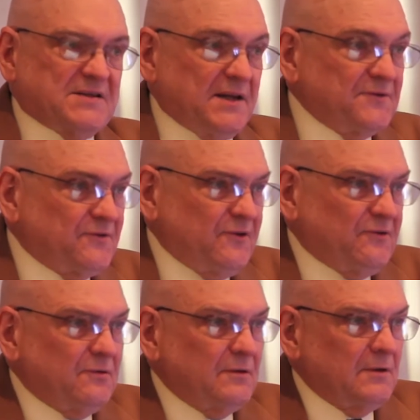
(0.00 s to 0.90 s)

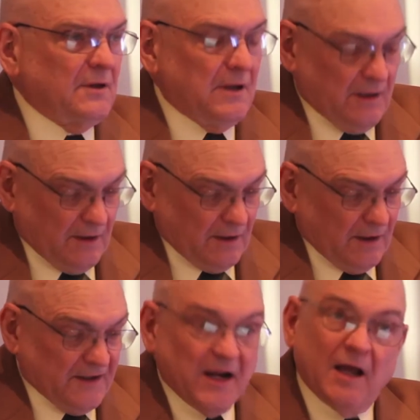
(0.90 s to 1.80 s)
sentences, uh,
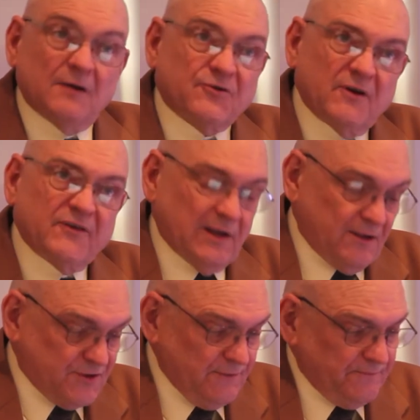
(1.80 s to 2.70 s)
a non-trivial
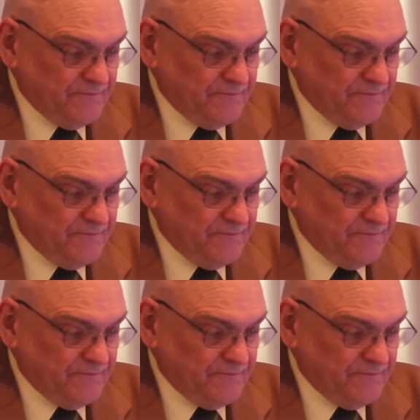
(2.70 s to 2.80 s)
issue.